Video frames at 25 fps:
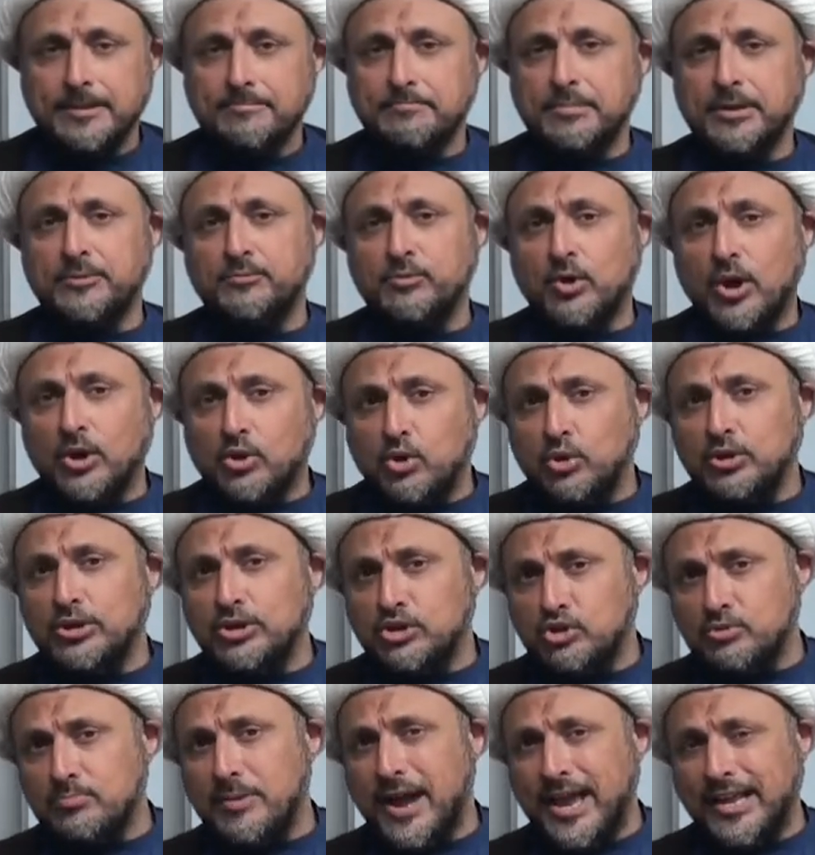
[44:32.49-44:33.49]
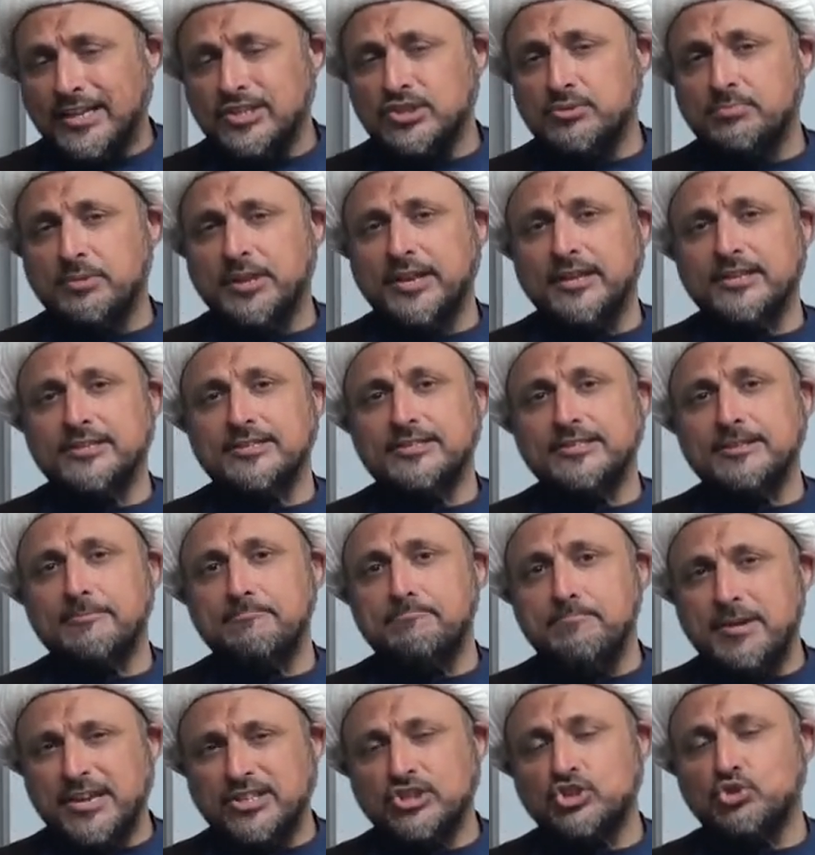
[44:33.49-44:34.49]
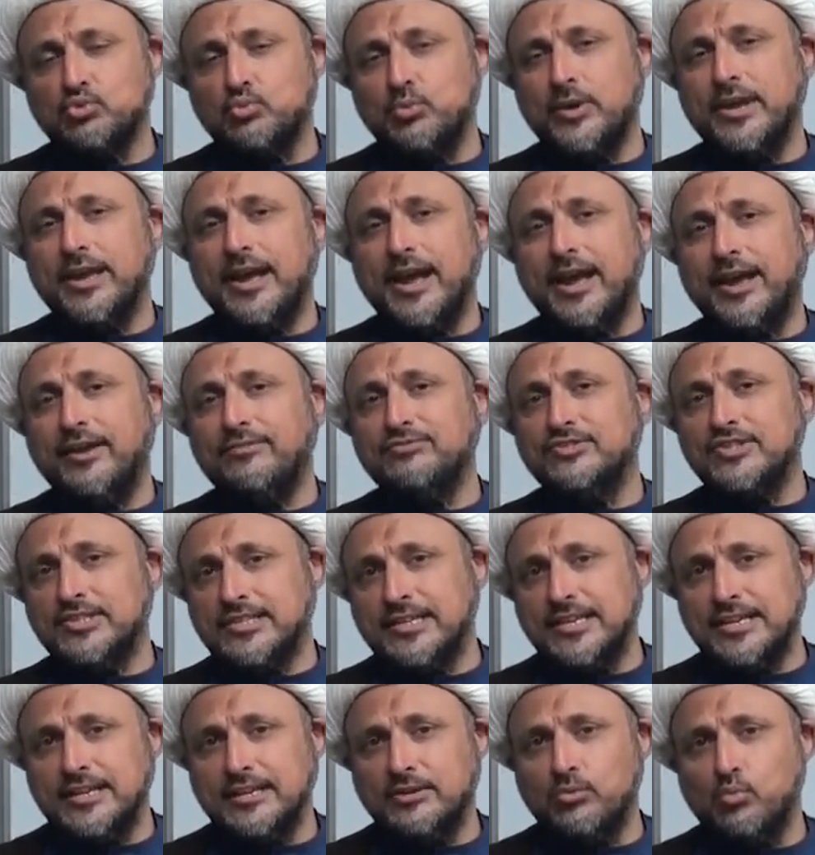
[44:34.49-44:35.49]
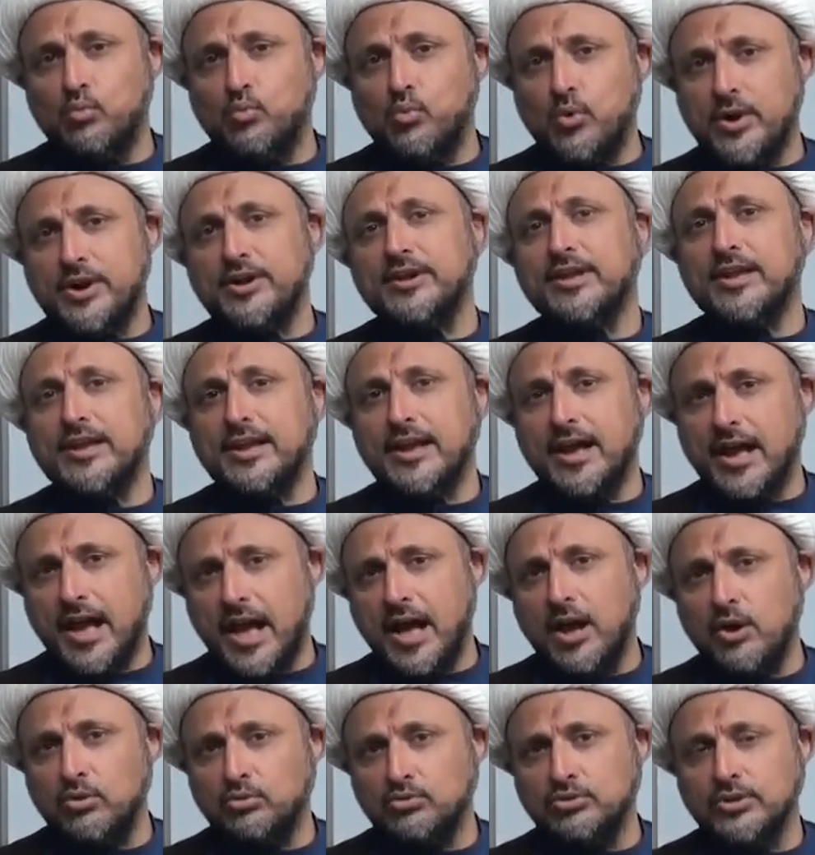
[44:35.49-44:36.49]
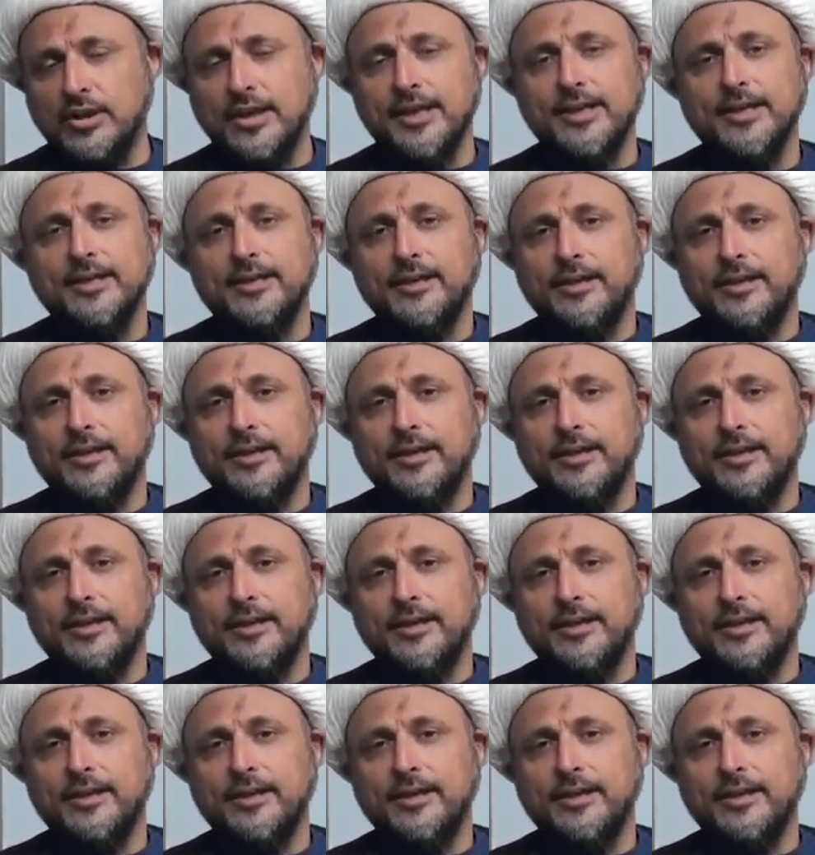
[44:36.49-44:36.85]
But according to my experience, the best way I have seen working out